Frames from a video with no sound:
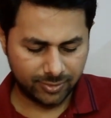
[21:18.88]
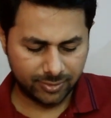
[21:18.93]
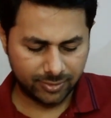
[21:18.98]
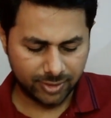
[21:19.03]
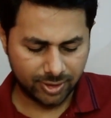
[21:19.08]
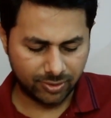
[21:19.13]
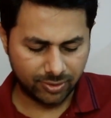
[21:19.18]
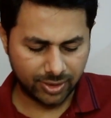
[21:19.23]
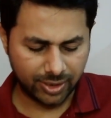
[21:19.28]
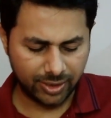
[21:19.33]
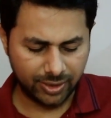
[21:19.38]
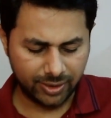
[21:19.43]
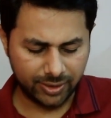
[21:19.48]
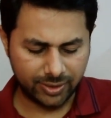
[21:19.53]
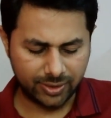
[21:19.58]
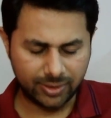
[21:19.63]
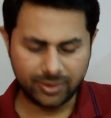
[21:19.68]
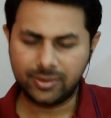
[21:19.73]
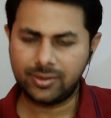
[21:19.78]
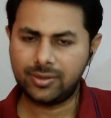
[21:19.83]
Okay,
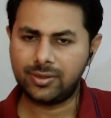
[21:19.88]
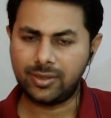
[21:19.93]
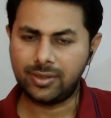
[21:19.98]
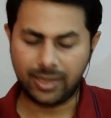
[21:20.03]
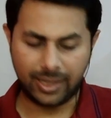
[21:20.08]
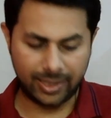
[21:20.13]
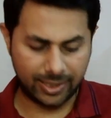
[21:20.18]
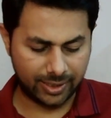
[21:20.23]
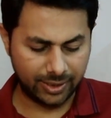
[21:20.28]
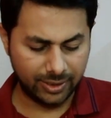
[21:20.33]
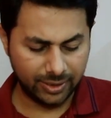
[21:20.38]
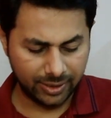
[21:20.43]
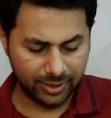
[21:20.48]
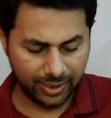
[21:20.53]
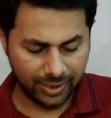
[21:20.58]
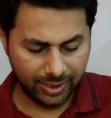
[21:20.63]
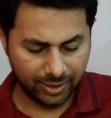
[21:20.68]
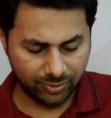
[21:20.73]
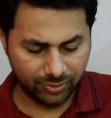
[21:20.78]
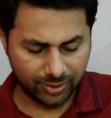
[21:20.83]
and
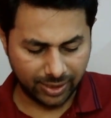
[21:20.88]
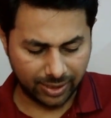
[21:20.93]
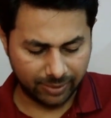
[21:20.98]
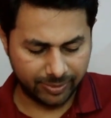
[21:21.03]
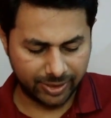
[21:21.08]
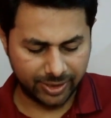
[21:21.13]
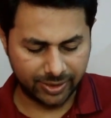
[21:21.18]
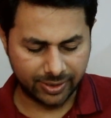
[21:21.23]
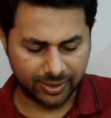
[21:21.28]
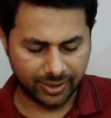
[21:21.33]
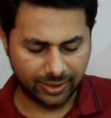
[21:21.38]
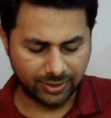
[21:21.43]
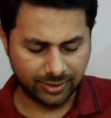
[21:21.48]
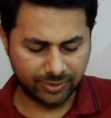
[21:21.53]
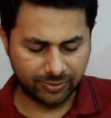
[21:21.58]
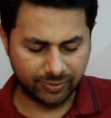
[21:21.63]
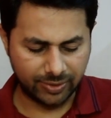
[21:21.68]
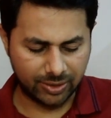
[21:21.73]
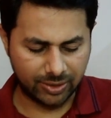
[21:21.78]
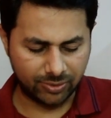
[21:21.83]
a2 can be written as
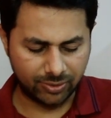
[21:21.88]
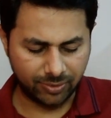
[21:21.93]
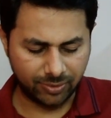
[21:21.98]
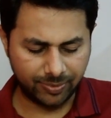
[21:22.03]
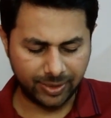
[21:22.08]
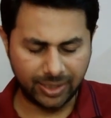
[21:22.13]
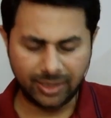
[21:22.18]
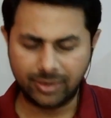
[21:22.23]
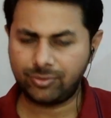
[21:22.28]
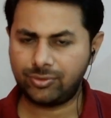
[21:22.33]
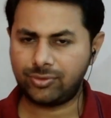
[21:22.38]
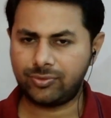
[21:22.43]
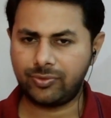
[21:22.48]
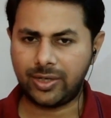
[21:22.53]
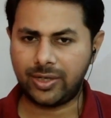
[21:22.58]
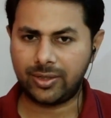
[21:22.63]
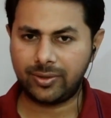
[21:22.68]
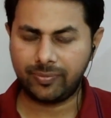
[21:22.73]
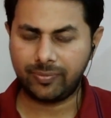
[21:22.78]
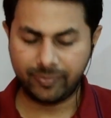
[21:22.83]
square root of a2
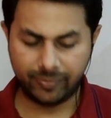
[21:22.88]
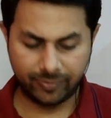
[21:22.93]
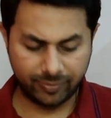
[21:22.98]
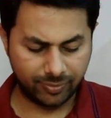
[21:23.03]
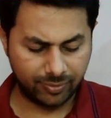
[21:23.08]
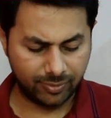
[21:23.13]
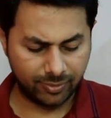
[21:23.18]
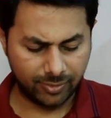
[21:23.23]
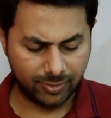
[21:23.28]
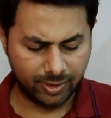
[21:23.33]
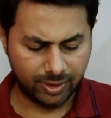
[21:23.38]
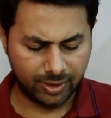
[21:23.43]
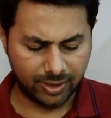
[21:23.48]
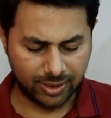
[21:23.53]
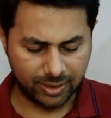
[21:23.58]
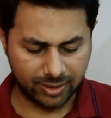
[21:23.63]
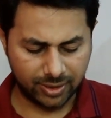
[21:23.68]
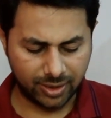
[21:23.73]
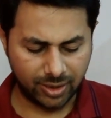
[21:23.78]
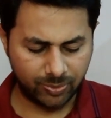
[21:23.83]
square,
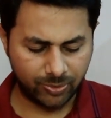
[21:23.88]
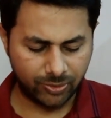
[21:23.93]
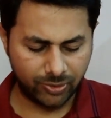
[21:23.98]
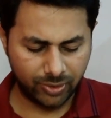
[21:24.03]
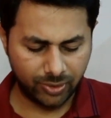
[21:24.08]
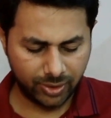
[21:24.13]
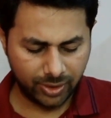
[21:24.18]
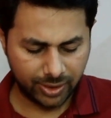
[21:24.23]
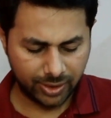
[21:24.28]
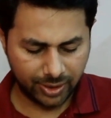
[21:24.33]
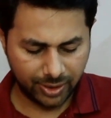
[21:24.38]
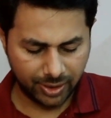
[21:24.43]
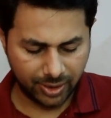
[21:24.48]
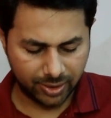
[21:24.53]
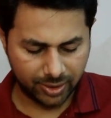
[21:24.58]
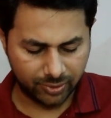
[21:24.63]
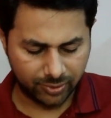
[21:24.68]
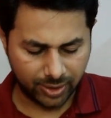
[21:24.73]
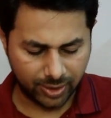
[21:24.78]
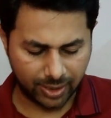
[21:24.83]
and therefore here
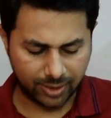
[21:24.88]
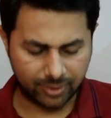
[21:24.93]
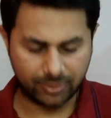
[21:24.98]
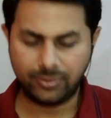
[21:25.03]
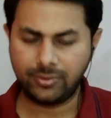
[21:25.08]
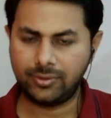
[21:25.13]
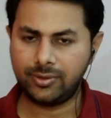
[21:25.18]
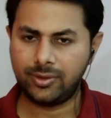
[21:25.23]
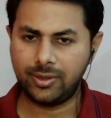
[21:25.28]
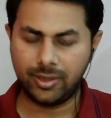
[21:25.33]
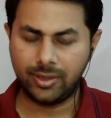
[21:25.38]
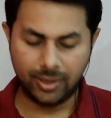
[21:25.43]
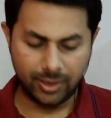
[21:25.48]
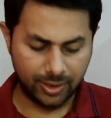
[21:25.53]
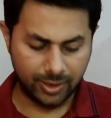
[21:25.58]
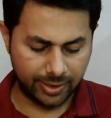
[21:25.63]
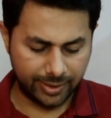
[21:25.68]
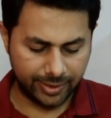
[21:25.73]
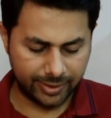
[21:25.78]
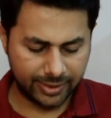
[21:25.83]
you have
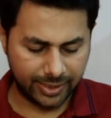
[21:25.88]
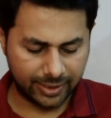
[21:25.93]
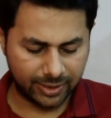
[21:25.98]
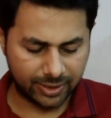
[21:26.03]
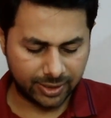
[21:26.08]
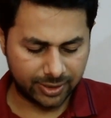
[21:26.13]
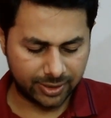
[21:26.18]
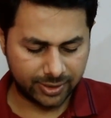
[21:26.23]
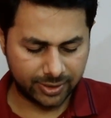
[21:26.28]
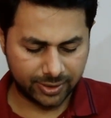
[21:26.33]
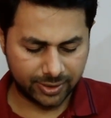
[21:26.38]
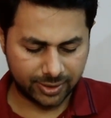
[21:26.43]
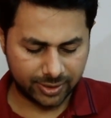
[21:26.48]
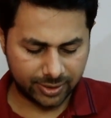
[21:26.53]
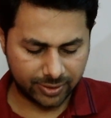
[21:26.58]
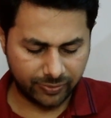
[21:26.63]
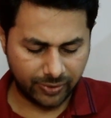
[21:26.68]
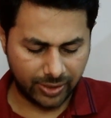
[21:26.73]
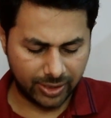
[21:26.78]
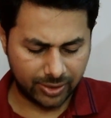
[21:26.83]
inside this
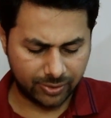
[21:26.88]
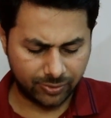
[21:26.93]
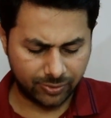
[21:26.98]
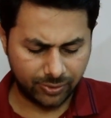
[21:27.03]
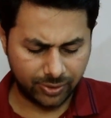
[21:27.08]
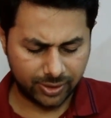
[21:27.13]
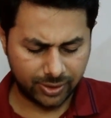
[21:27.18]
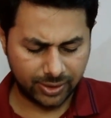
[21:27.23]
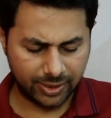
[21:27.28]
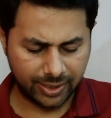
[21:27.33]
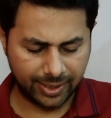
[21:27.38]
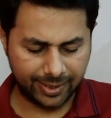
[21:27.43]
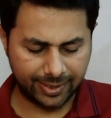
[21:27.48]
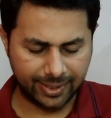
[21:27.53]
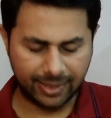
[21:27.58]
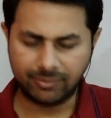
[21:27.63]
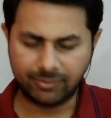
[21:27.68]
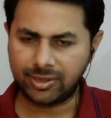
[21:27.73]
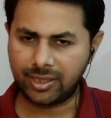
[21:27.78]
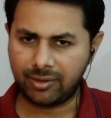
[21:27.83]
square root k
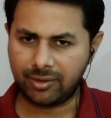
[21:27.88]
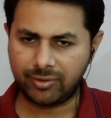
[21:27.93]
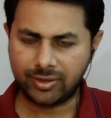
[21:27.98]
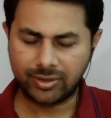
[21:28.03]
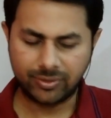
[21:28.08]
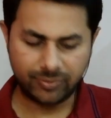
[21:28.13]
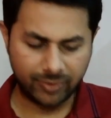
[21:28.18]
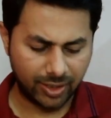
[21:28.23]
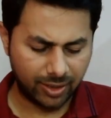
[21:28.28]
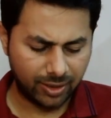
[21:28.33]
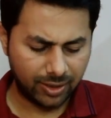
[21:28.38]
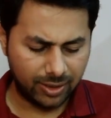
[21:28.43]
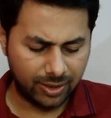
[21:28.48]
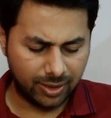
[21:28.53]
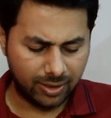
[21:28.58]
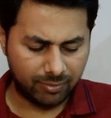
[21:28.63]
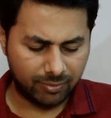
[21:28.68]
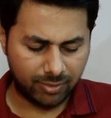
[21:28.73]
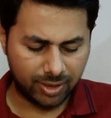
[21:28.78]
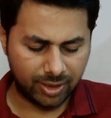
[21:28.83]
times a1 square
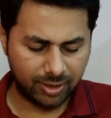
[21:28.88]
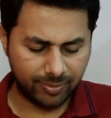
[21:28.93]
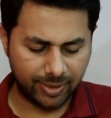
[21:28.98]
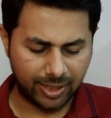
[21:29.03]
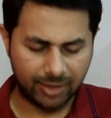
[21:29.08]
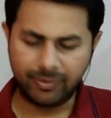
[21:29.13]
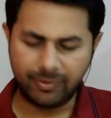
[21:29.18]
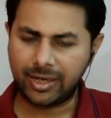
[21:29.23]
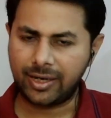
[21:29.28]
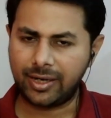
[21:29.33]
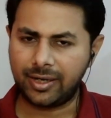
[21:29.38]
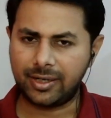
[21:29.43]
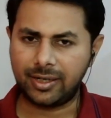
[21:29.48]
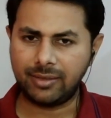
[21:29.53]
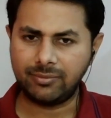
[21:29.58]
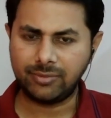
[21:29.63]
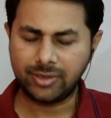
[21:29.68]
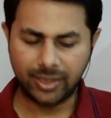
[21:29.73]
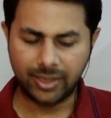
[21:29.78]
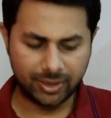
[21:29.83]
multiplied by k
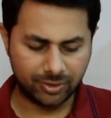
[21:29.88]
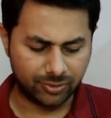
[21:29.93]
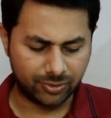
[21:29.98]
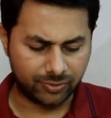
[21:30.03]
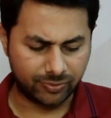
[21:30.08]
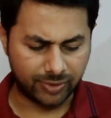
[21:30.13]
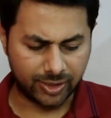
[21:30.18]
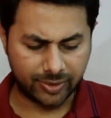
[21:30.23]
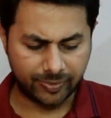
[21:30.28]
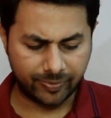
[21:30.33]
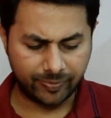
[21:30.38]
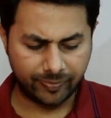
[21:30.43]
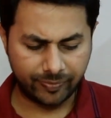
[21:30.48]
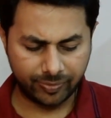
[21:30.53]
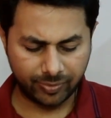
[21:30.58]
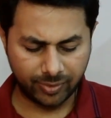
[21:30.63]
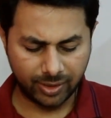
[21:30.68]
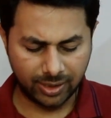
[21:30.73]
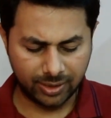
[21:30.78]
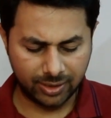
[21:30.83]
times a2 square.
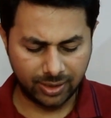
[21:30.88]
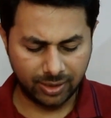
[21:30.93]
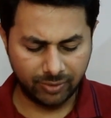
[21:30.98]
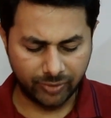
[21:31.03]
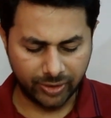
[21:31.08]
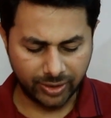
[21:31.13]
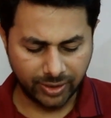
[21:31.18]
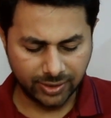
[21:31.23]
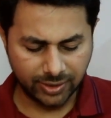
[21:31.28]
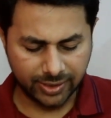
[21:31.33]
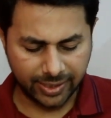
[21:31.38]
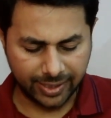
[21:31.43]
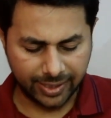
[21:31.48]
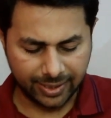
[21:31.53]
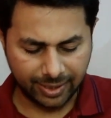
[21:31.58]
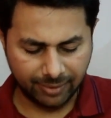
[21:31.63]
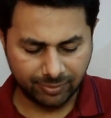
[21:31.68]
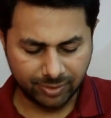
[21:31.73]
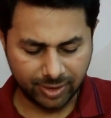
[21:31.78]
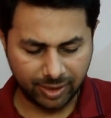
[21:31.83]
And then what is k
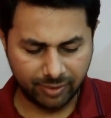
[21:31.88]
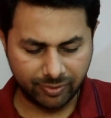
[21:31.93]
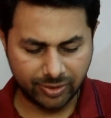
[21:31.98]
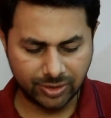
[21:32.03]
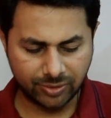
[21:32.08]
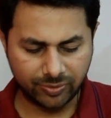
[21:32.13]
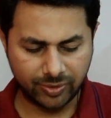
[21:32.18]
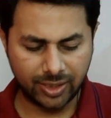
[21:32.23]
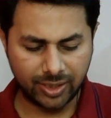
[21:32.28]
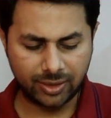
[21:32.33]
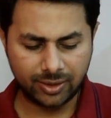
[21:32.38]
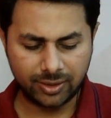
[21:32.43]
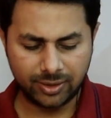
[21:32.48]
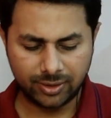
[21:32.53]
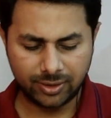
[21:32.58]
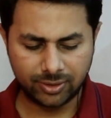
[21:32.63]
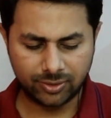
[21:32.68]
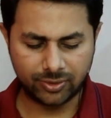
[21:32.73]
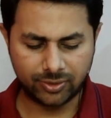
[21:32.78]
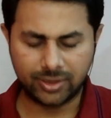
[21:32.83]
times a1 square?
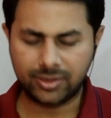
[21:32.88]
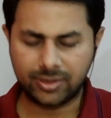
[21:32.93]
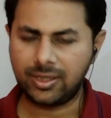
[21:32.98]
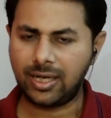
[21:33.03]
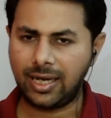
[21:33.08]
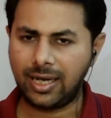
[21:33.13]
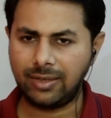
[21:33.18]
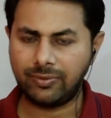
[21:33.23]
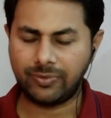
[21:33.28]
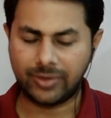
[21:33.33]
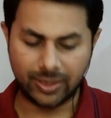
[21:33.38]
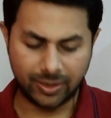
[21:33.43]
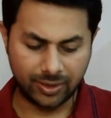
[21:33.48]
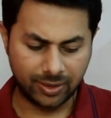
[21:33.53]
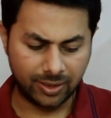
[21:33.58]
So it is I1.